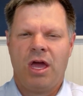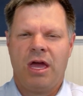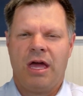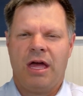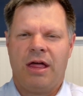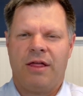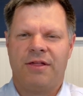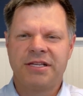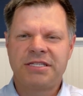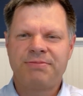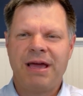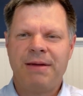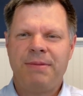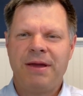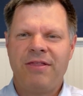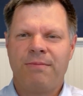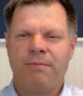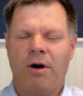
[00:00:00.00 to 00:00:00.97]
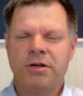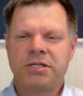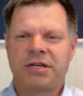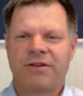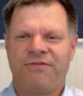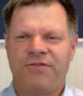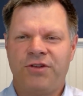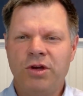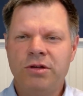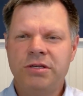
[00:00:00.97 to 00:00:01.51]
This may be the most
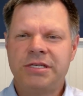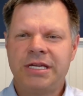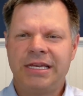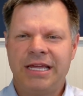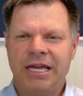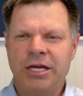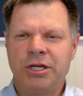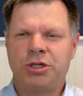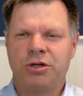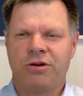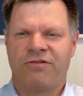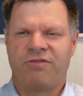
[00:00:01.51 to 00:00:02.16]
confusing issue for